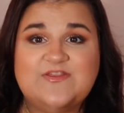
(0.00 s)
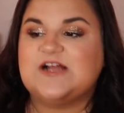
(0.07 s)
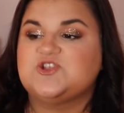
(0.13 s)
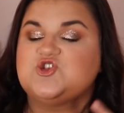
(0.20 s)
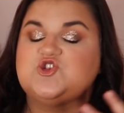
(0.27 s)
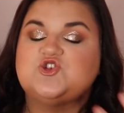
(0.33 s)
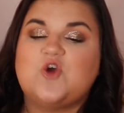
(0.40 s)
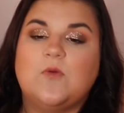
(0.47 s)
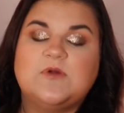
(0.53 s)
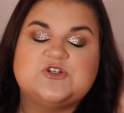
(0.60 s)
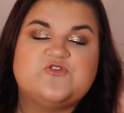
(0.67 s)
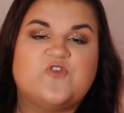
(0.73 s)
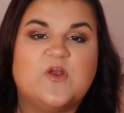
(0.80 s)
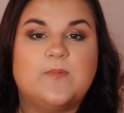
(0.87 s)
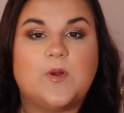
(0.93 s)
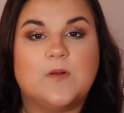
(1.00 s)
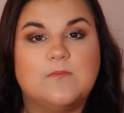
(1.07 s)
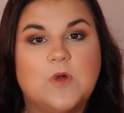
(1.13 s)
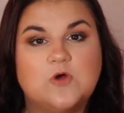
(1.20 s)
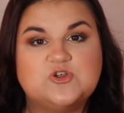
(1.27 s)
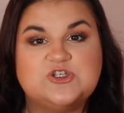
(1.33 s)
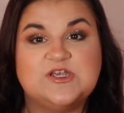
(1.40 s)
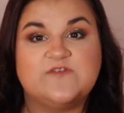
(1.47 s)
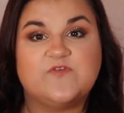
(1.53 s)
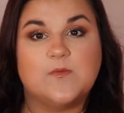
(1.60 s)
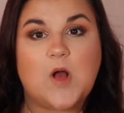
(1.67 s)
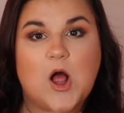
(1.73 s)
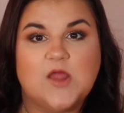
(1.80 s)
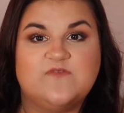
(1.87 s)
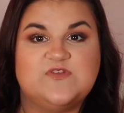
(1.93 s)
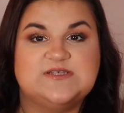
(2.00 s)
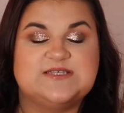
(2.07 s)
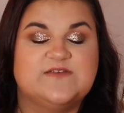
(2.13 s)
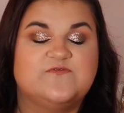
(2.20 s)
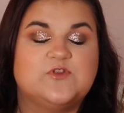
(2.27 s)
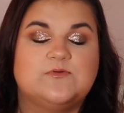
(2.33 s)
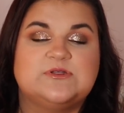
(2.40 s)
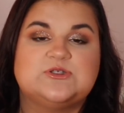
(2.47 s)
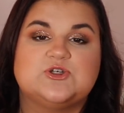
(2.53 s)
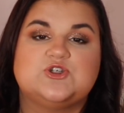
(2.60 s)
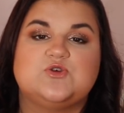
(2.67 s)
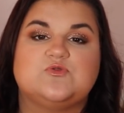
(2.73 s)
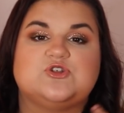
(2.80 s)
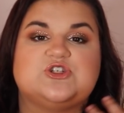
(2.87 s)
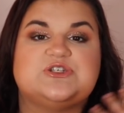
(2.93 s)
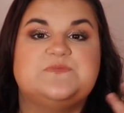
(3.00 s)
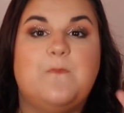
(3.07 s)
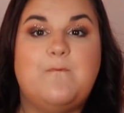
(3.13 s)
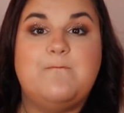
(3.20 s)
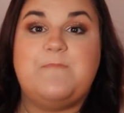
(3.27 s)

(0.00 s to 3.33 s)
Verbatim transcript: got so much free promotion from all of these influencers who were just